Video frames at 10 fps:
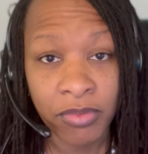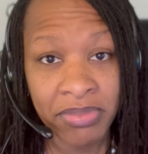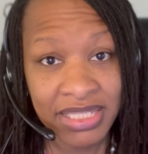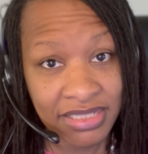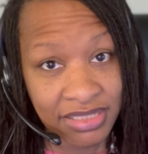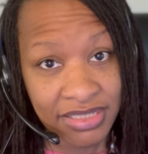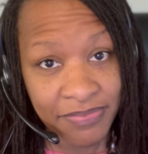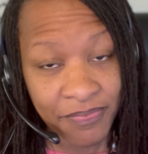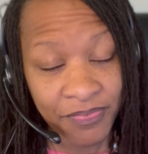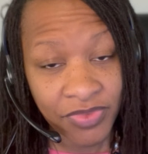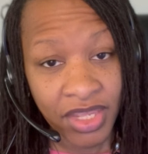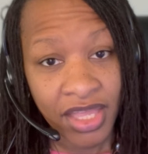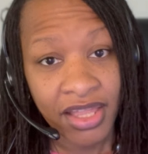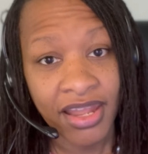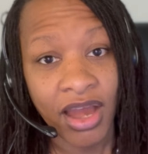business.
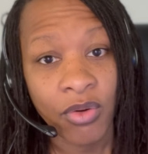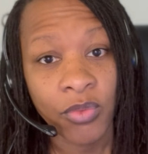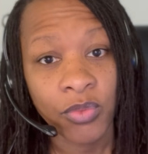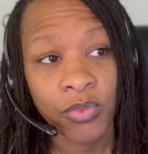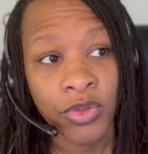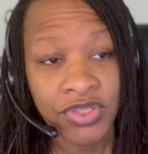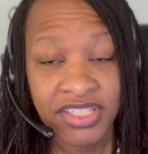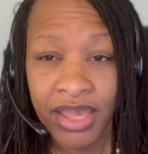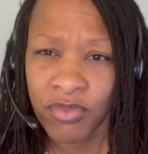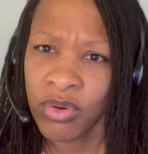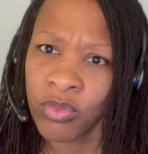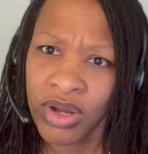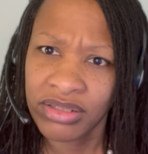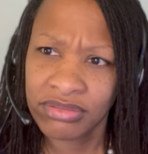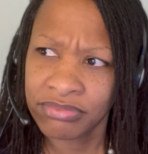Now, when you say, well,
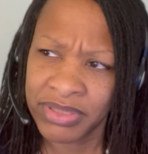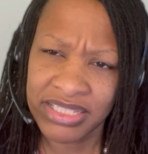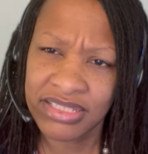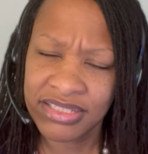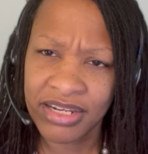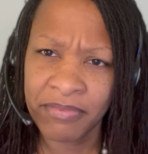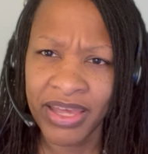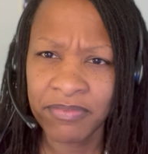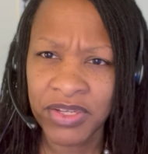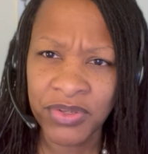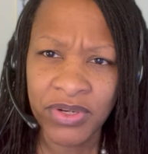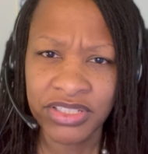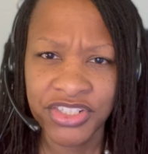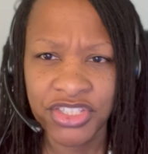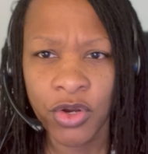what business can a bank be doing?
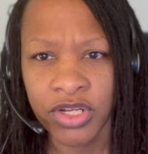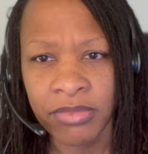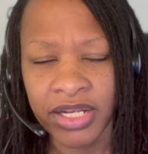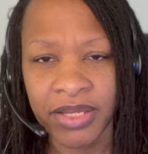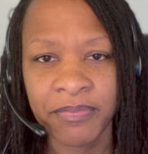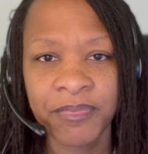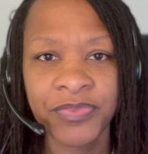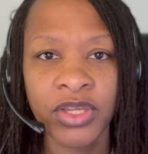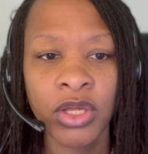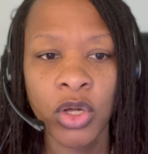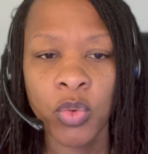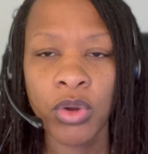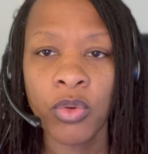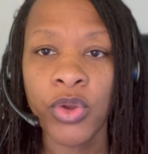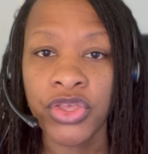They're just holding money.
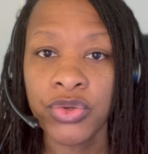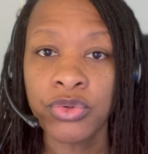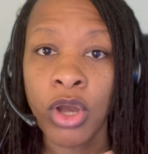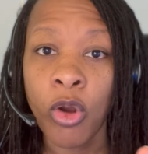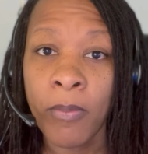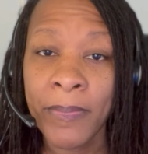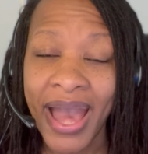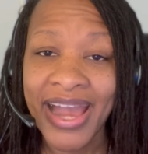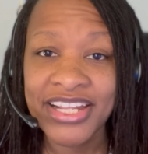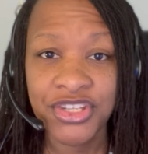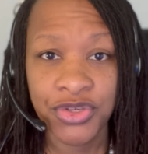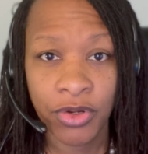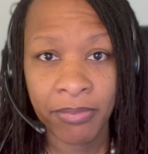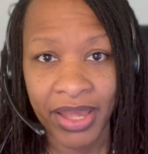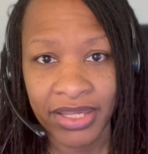Well, when you go back to
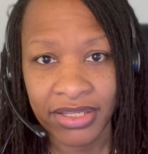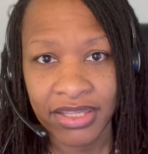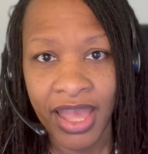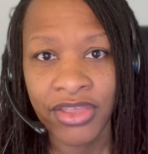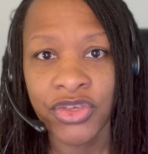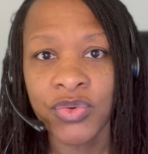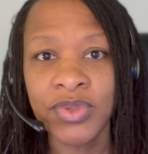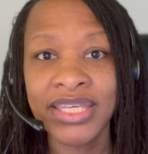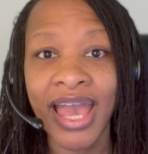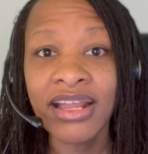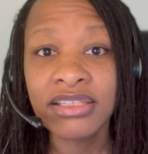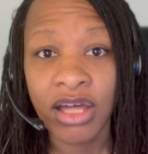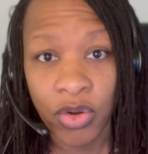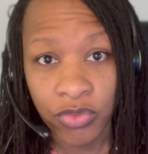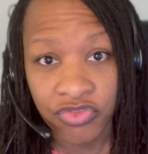your bank and you get a
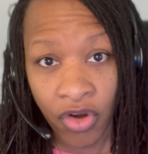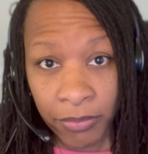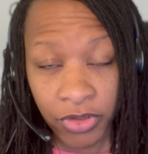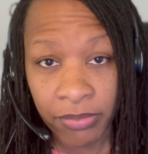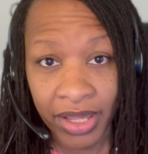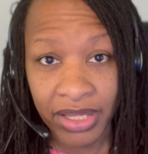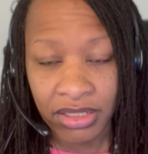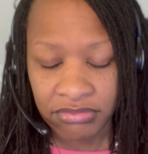loan from your bank,